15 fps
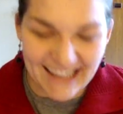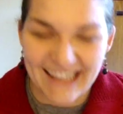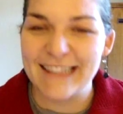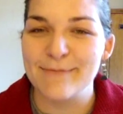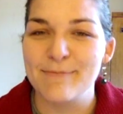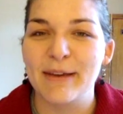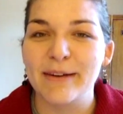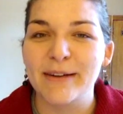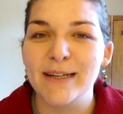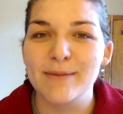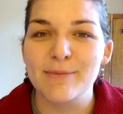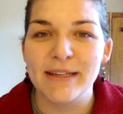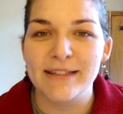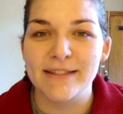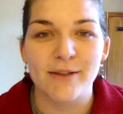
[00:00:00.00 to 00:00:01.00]
It's
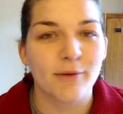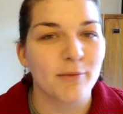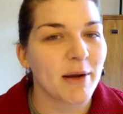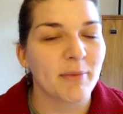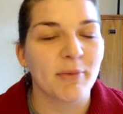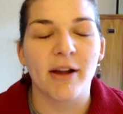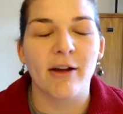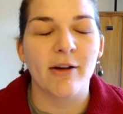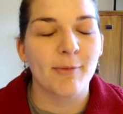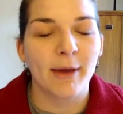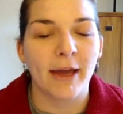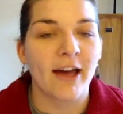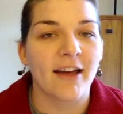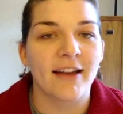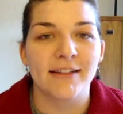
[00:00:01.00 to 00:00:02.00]
period piece soap opera. Oh
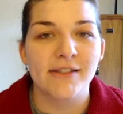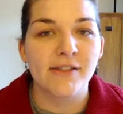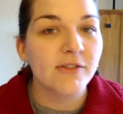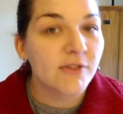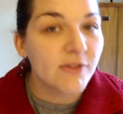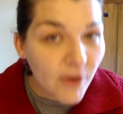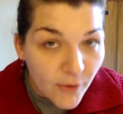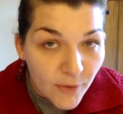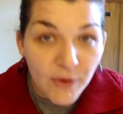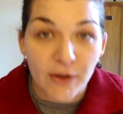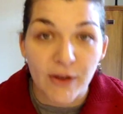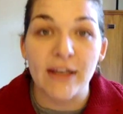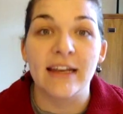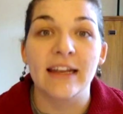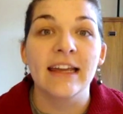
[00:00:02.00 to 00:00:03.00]
my god, it's so
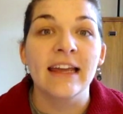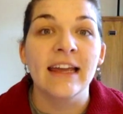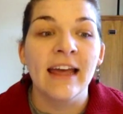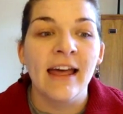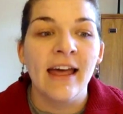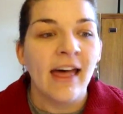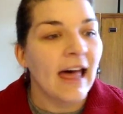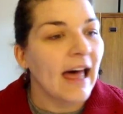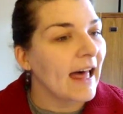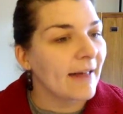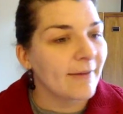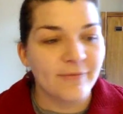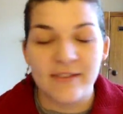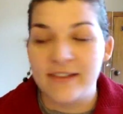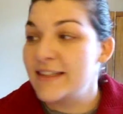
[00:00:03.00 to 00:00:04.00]
good.
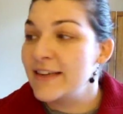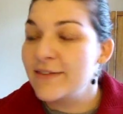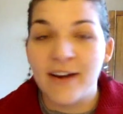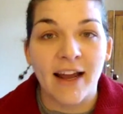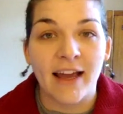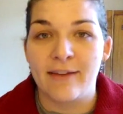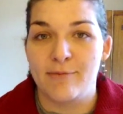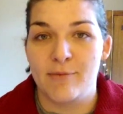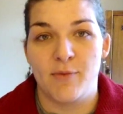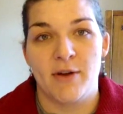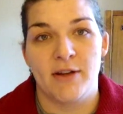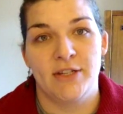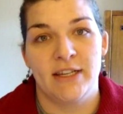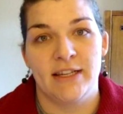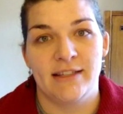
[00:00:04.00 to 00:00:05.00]
Steve and I have been
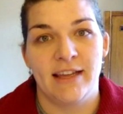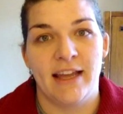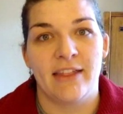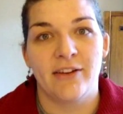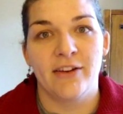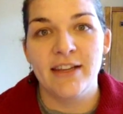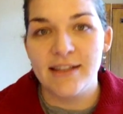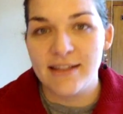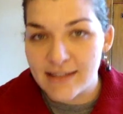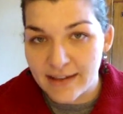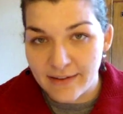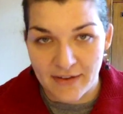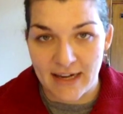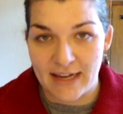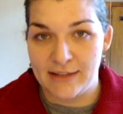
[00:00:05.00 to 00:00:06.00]
watching it together. He's
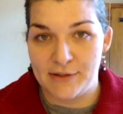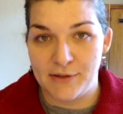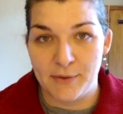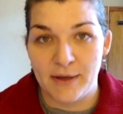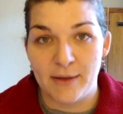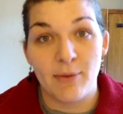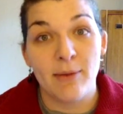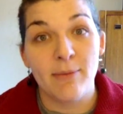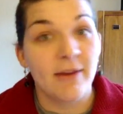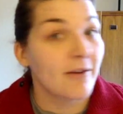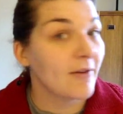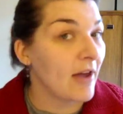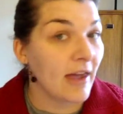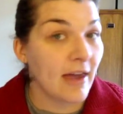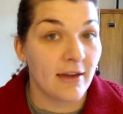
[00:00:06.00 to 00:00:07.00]
even into it. Maybe
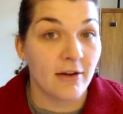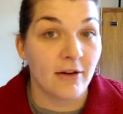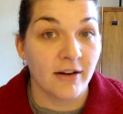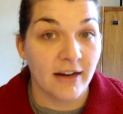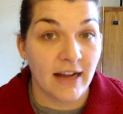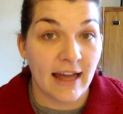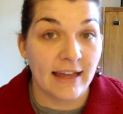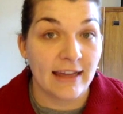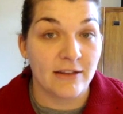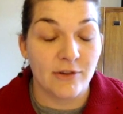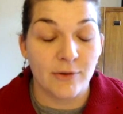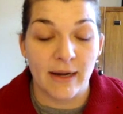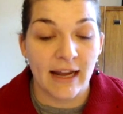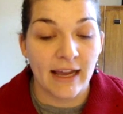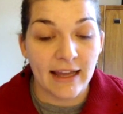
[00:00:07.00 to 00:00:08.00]
you can get your guy
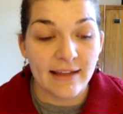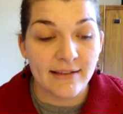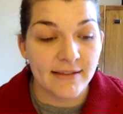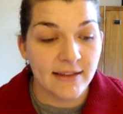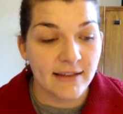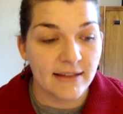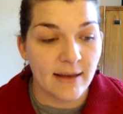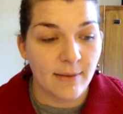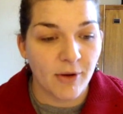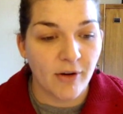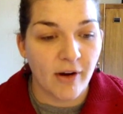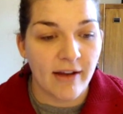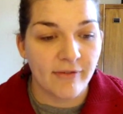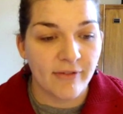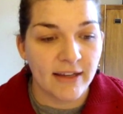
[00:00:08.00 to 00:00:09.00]
into it. I guess the
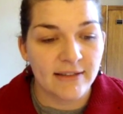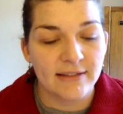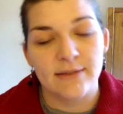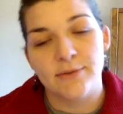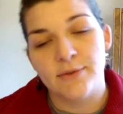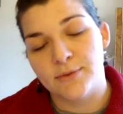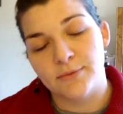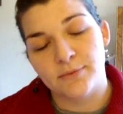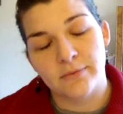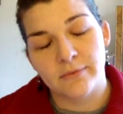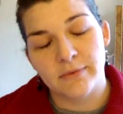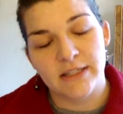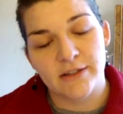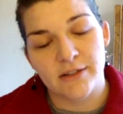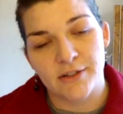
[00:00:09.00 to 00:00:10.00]
demographics he was
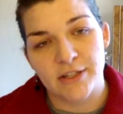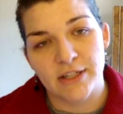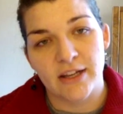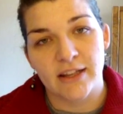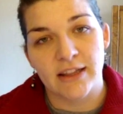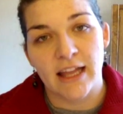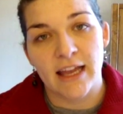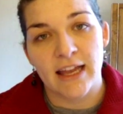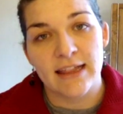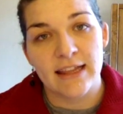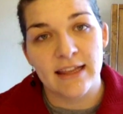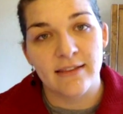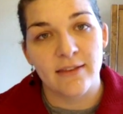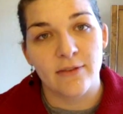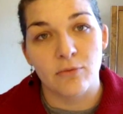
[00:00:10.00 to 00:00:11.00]
researching online,
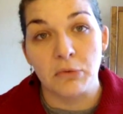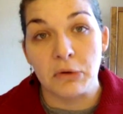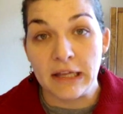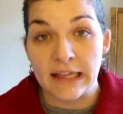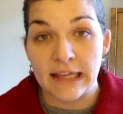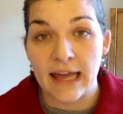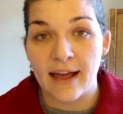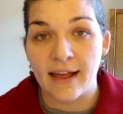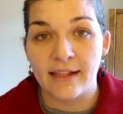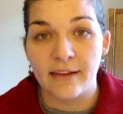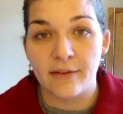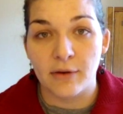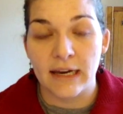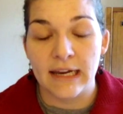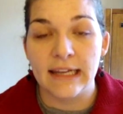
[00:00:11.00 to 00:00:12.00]
this is really
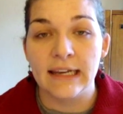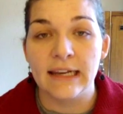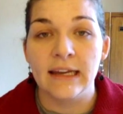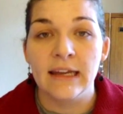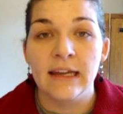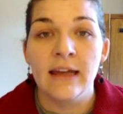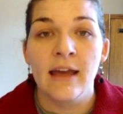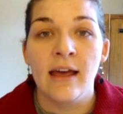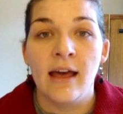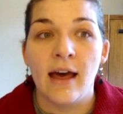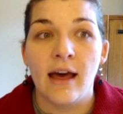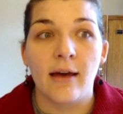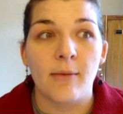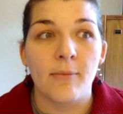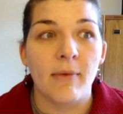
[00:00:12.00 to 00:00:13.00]
highly rated
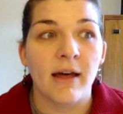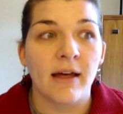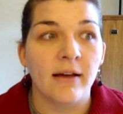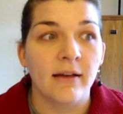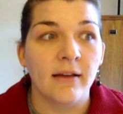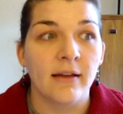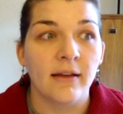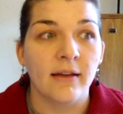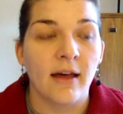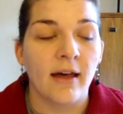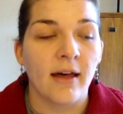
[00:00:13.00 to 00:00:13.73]
among